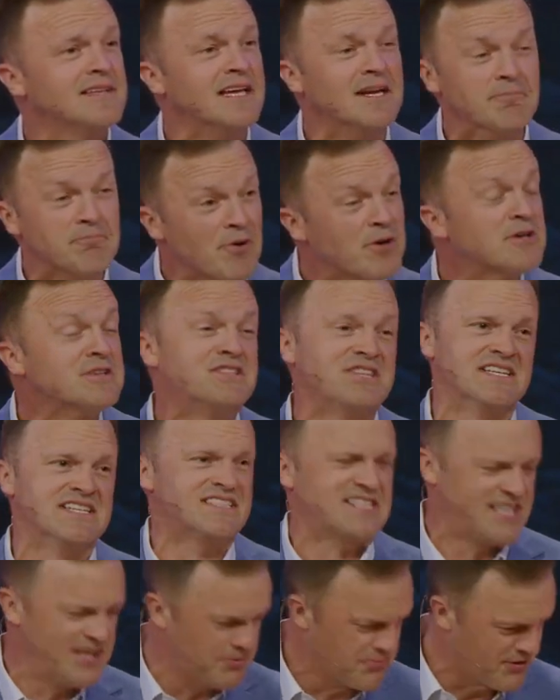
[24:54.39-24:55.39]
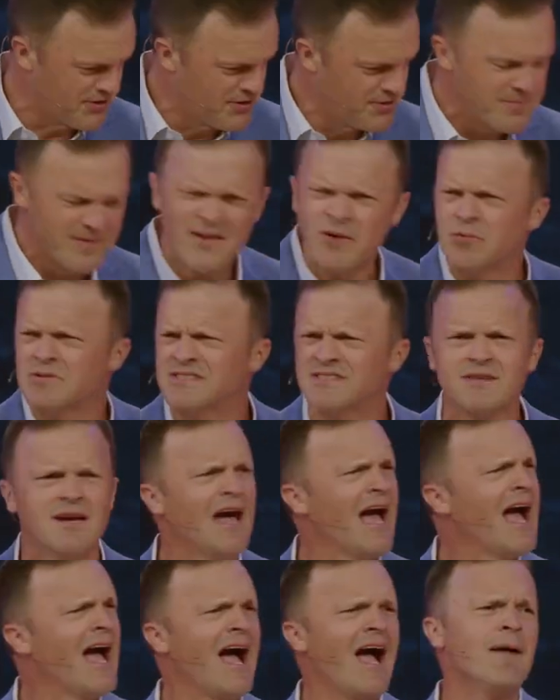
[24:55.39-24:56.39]
emergency room and there was
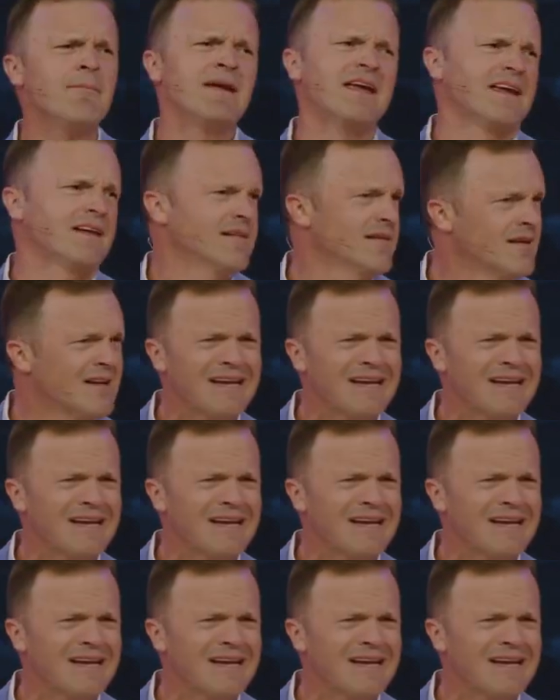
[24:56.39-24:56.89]
I mean,